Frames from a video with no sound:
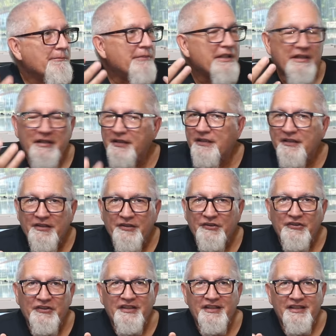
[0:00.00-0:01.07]

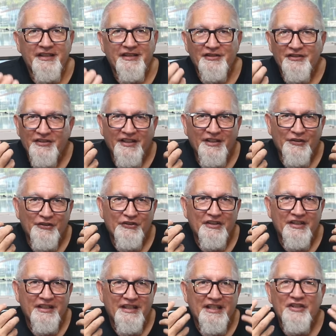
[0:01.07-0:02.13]
Because it
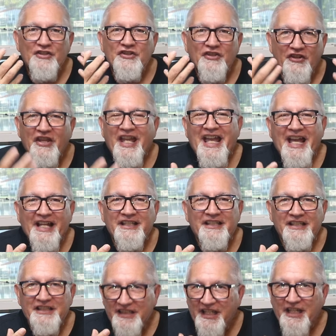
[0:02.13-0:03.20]
just is that
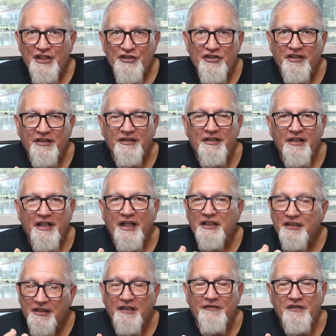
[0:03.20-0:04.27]
engaging. I
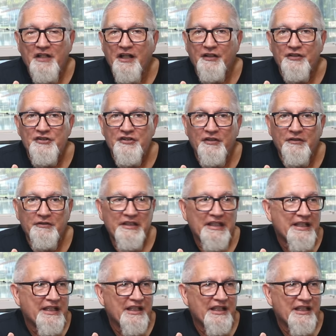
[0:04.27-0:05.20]
love Carcassonne.